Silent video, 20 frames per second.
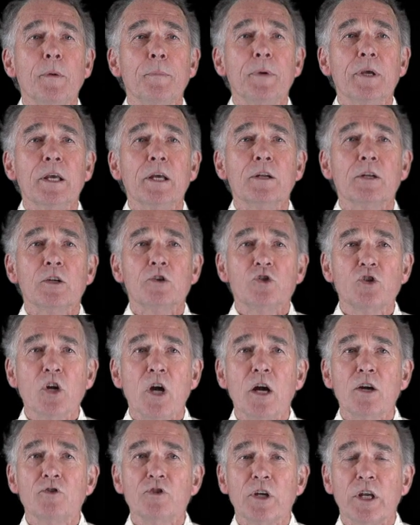begin to
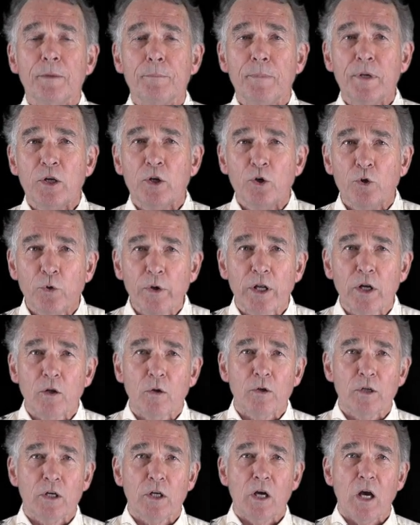judge and be
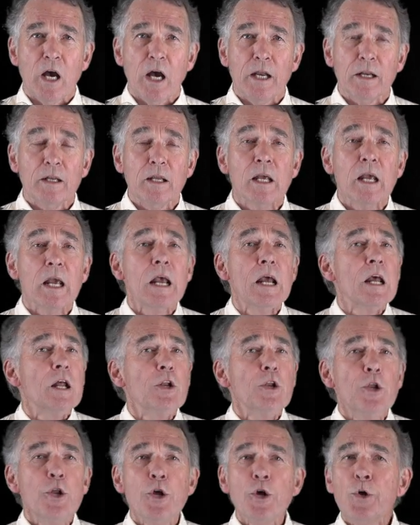critical to God.
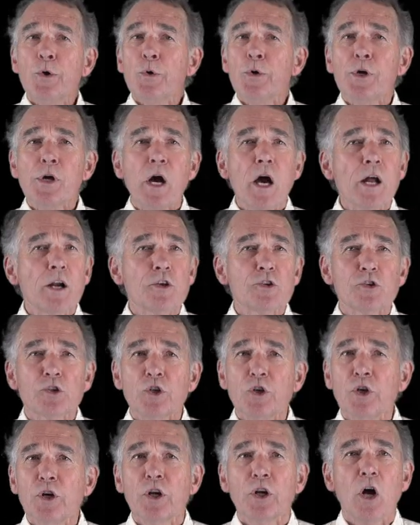No, God is
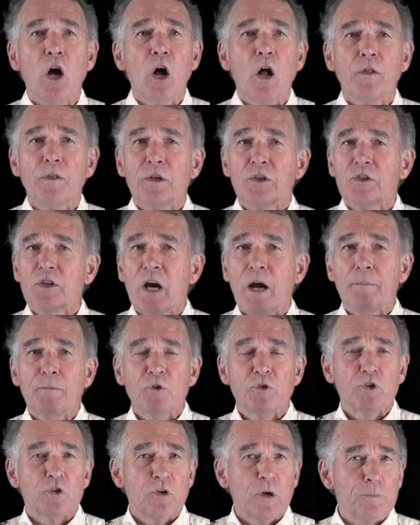good all the time. The
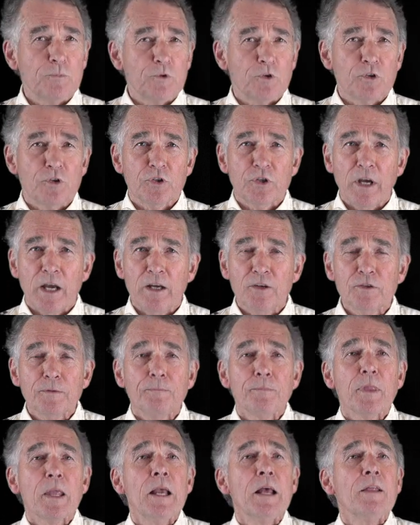scripture says
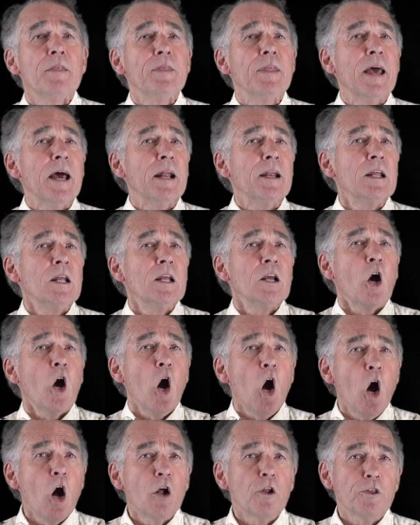that
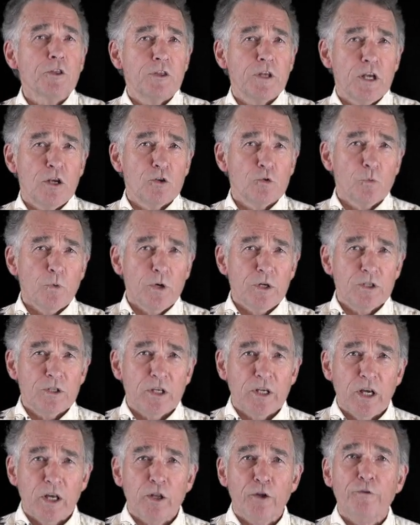all things work
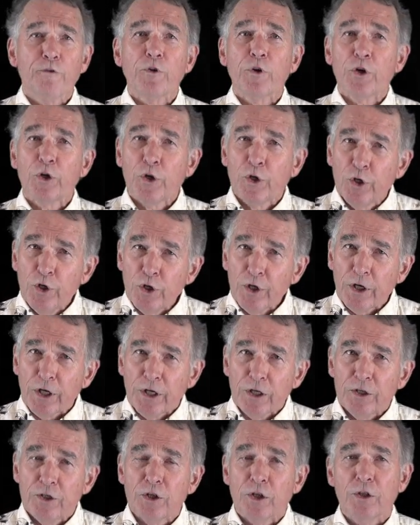together for
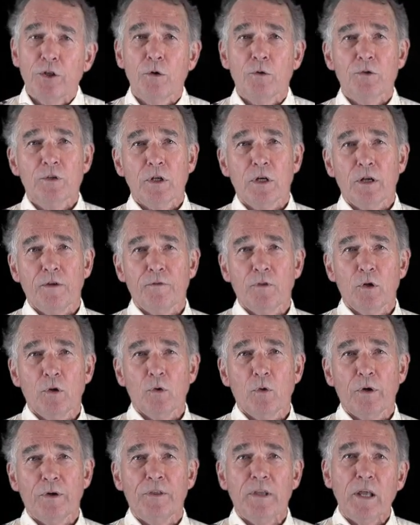good to those that love the
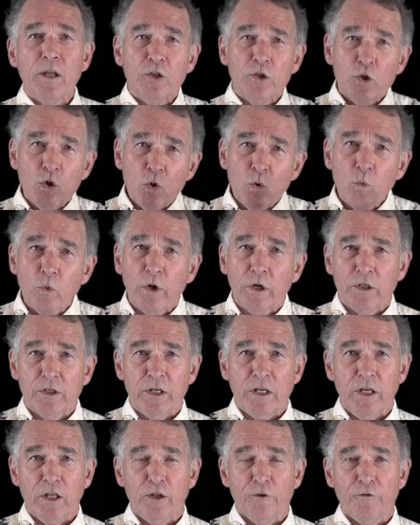Lord. They do work
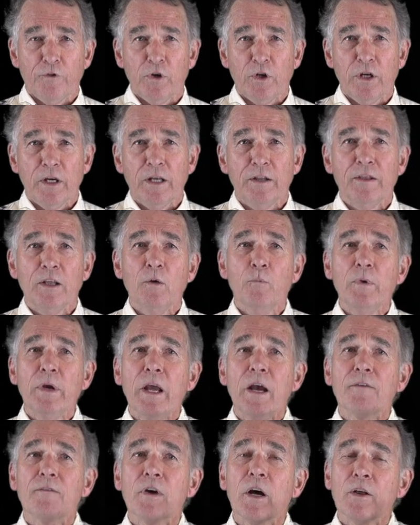together for good. Then we
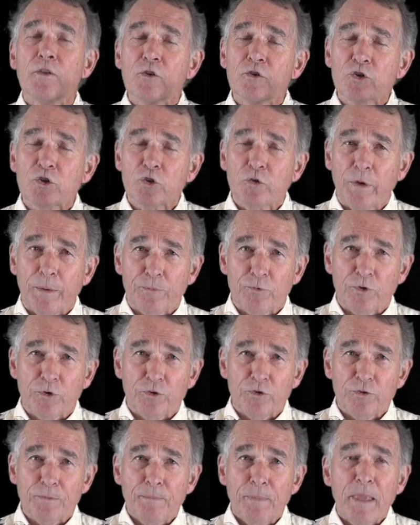have other
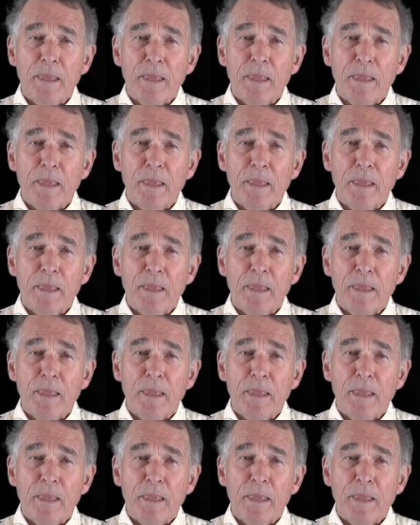scriptures.